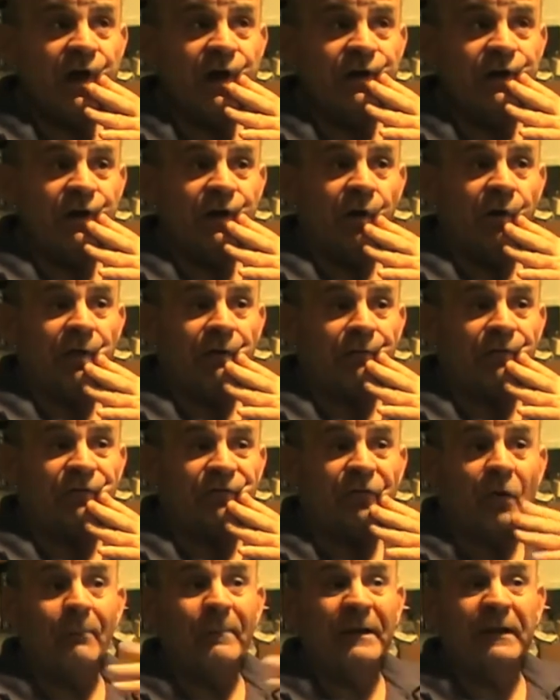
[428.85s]
there are
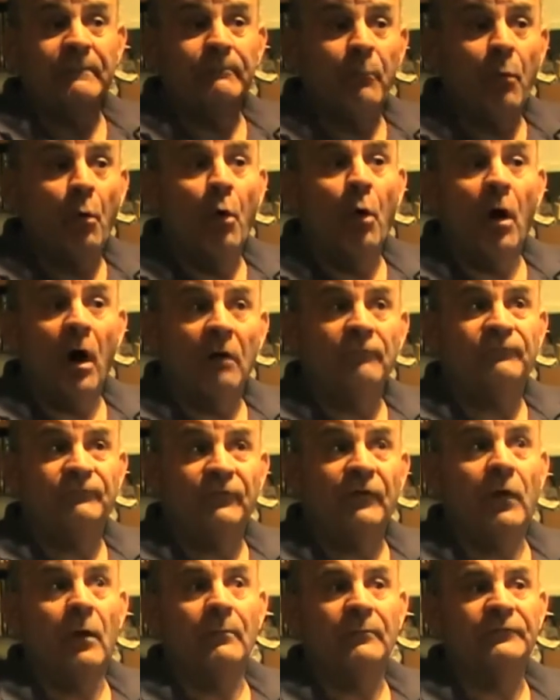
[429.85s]
so many more
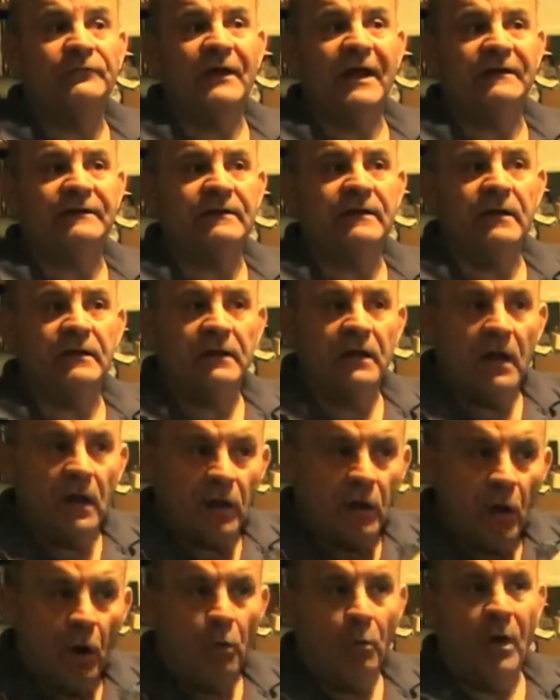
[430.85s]
films that
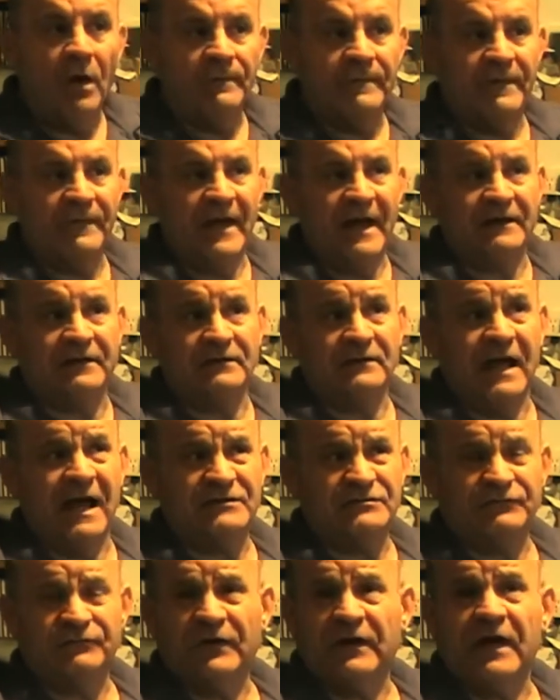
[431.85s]
go under that
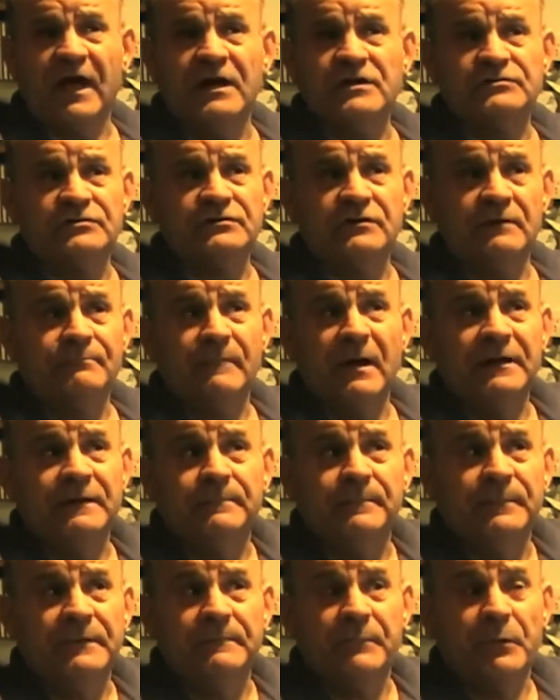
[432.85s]
classification than many
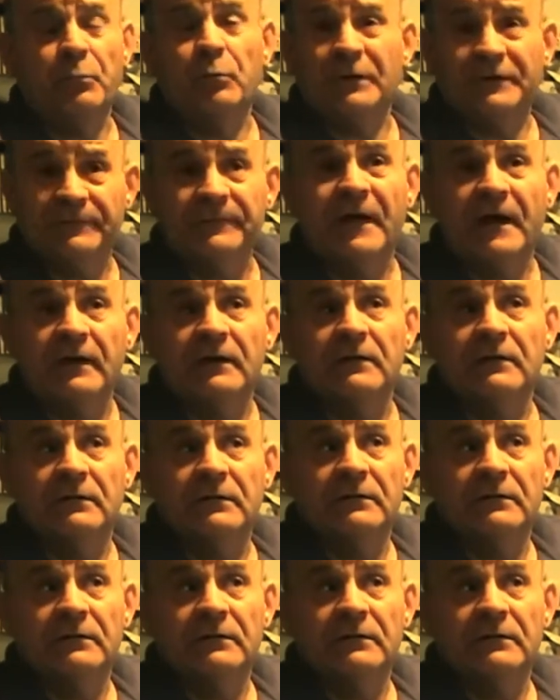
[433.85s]
people would think.